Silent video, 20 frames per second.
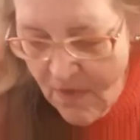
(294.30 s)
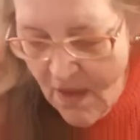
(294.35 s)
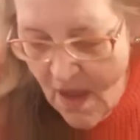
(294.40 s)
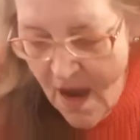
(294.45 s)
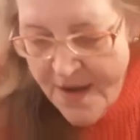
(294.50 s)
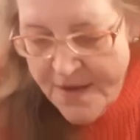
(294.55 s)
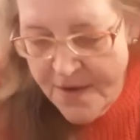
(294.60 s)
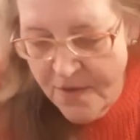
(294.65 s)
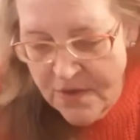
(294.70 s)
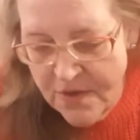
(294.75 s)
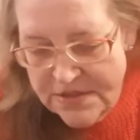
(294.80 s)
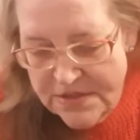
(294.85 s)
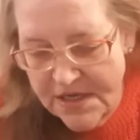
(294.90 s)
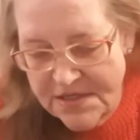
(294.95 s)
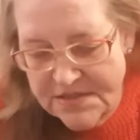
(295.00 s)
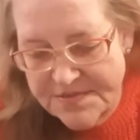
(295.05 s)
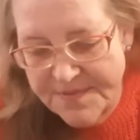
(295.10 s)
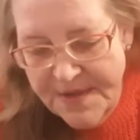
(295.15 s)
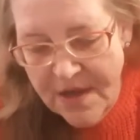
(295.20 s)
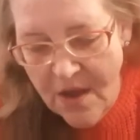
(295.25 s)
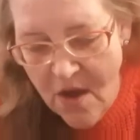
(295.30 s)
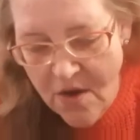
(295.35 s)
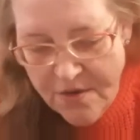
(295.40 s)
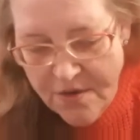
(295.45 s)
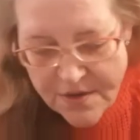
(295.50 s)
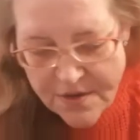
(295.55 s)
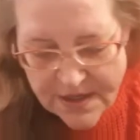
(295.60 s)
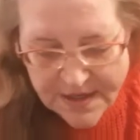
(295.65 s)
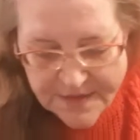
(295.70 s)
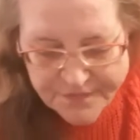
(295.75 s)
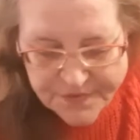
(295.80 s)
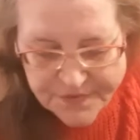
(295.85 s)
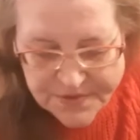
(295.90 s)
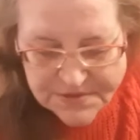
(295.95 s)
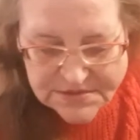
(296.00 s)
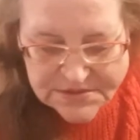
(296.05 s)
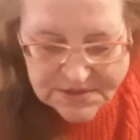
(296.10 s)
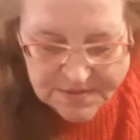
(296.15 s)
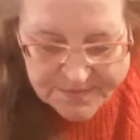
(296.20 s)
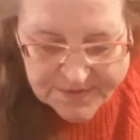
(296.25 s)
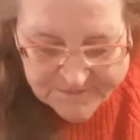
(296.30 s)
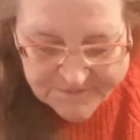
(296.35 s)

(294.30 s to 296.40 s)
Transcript: I know, it takes me longer to get this stupid